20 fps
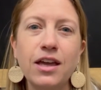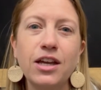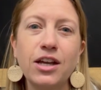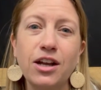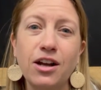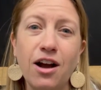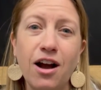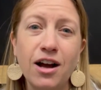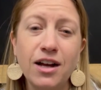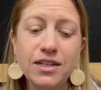
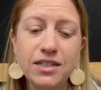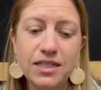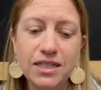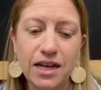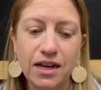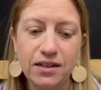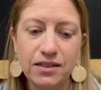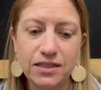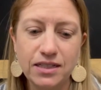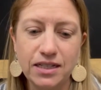God
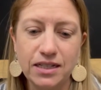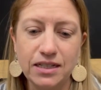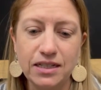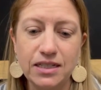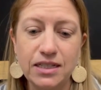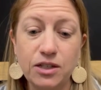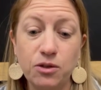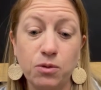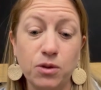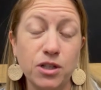tells us
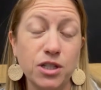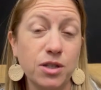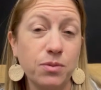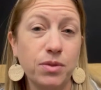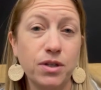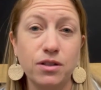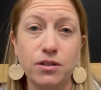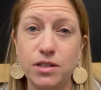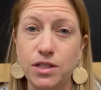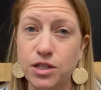that we're
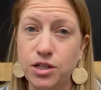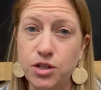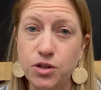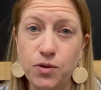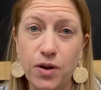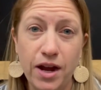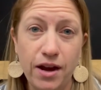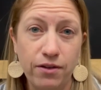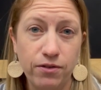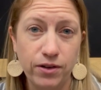supposed to do
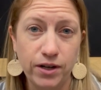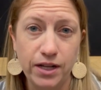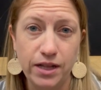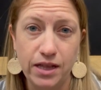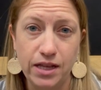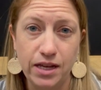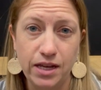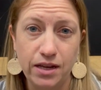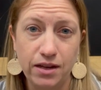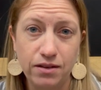
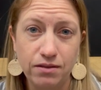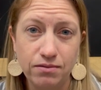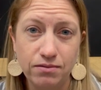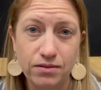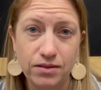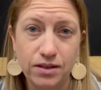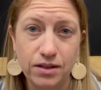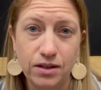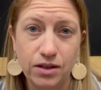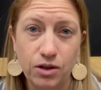everything
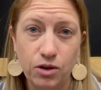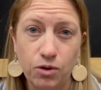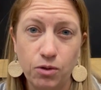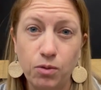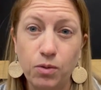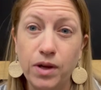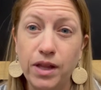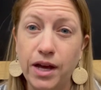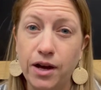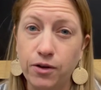
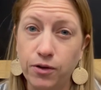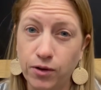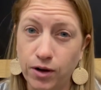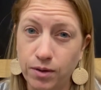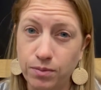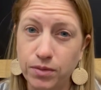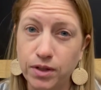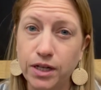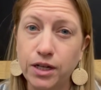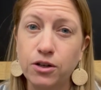without
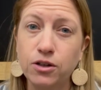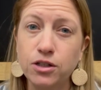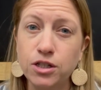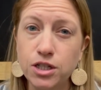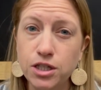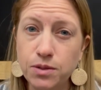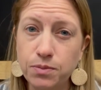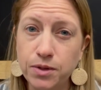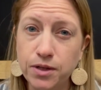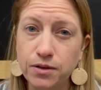grumbling or
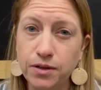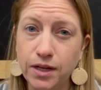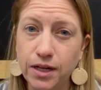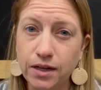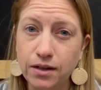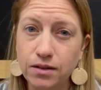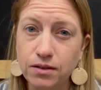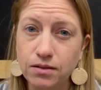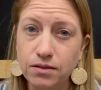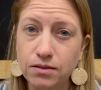
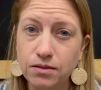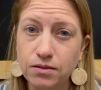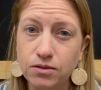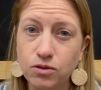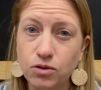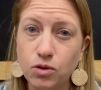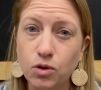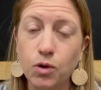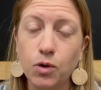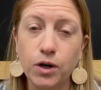disputing
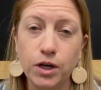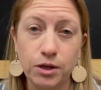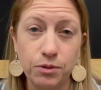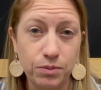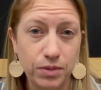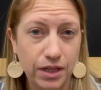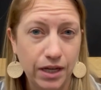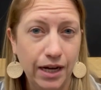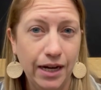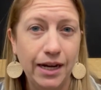or
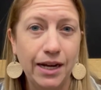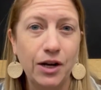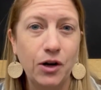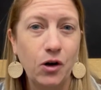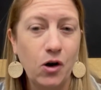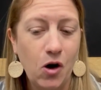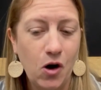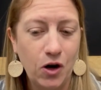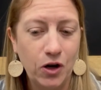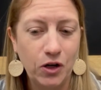complaining or
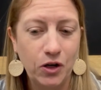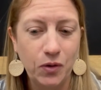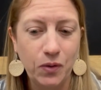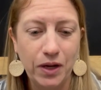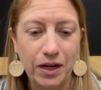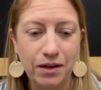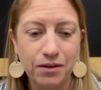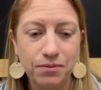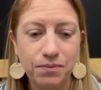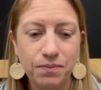
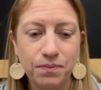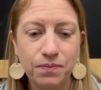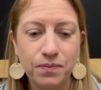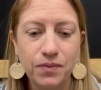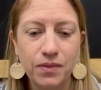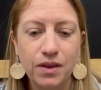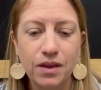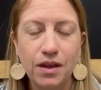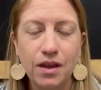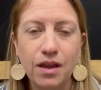arguing.
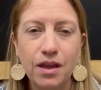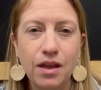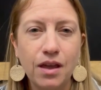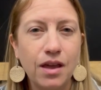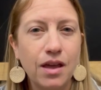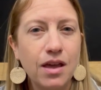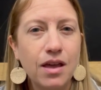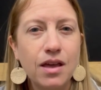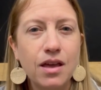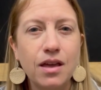
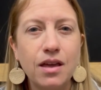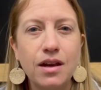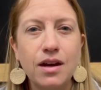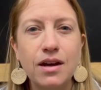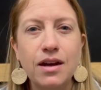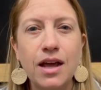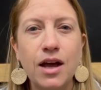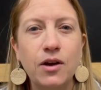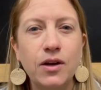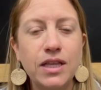
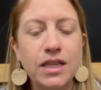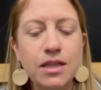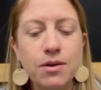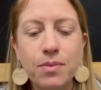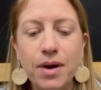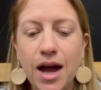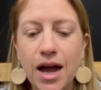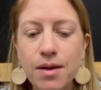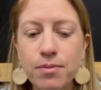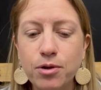Now, in the
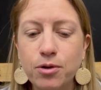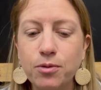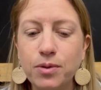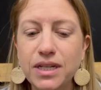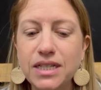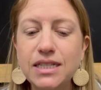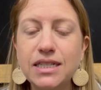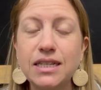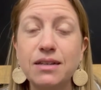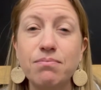Bible, we
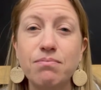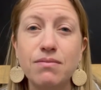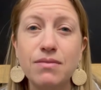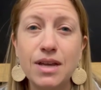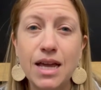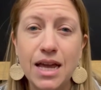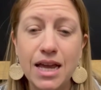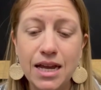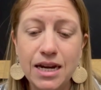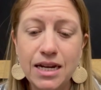see
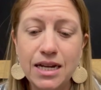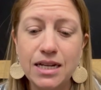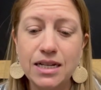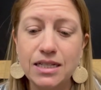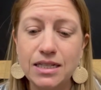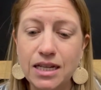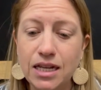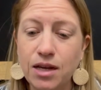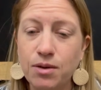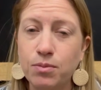many
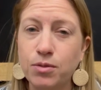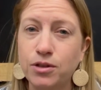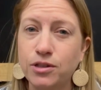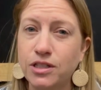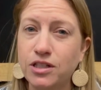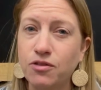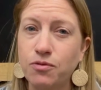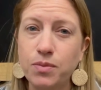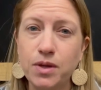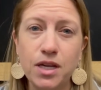examples
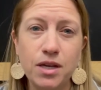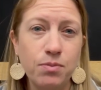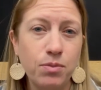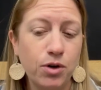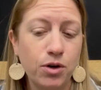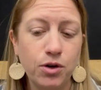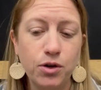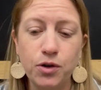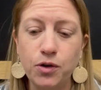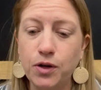of people
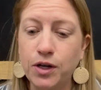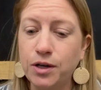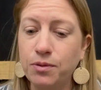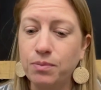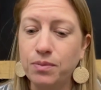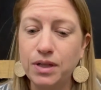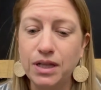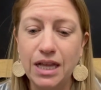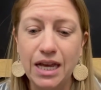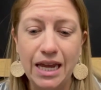who
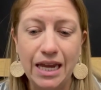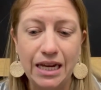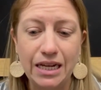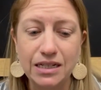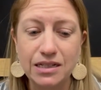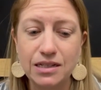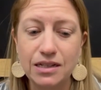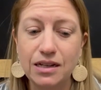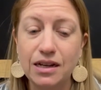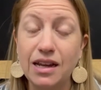
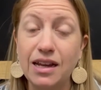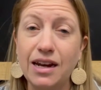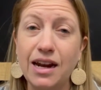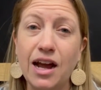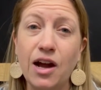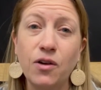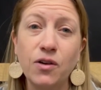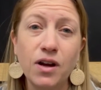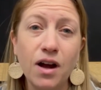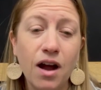complained and
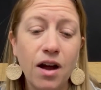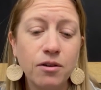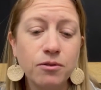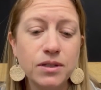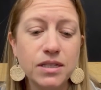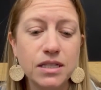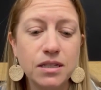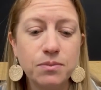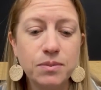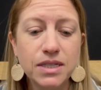how God
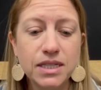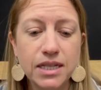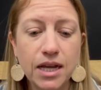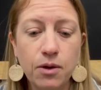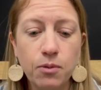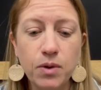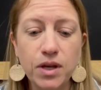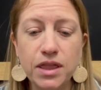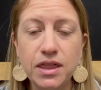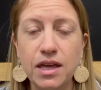was
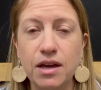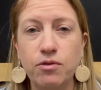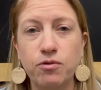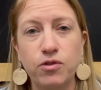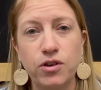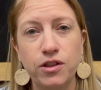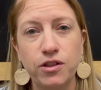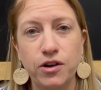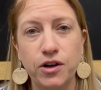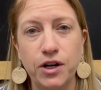upset with them
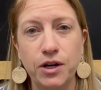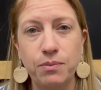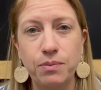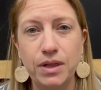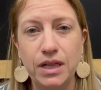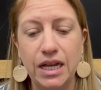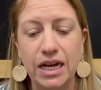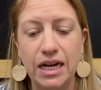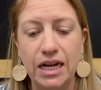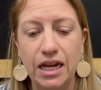for their
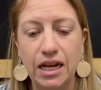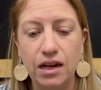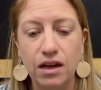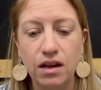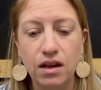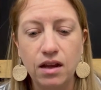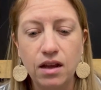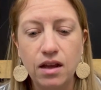complaining.